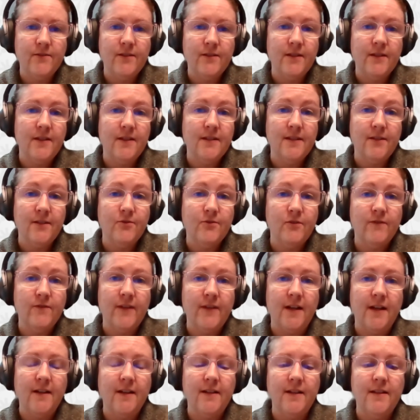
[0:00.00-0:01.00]
in the Central
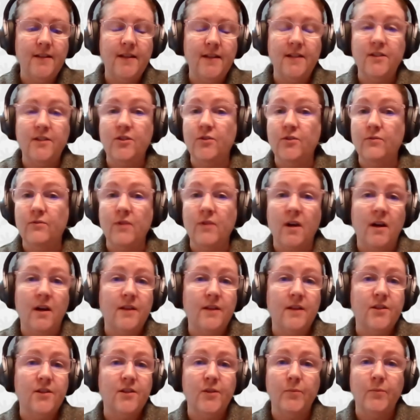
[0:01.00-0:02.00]
Valley that do
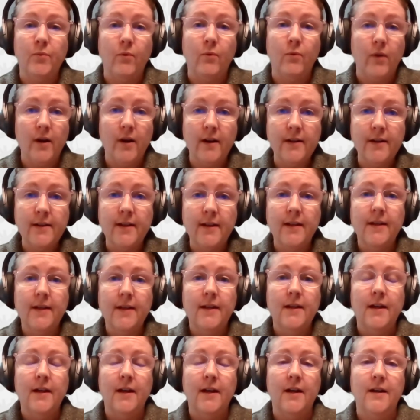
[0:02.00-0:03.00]
not support
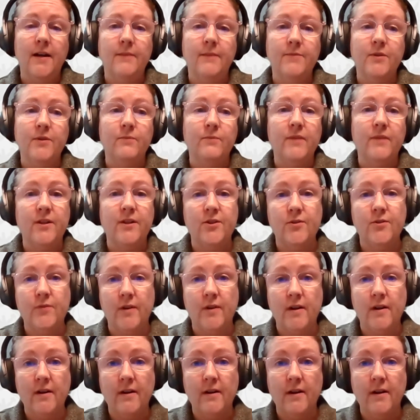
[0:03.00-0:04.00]
the
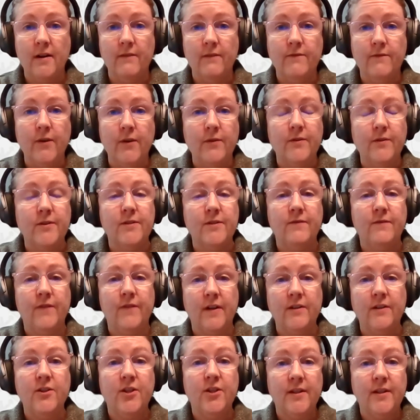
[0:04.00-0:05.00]
Registrar of Voters
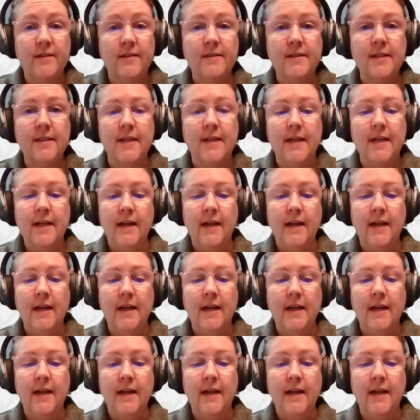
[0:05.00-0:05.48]
functions.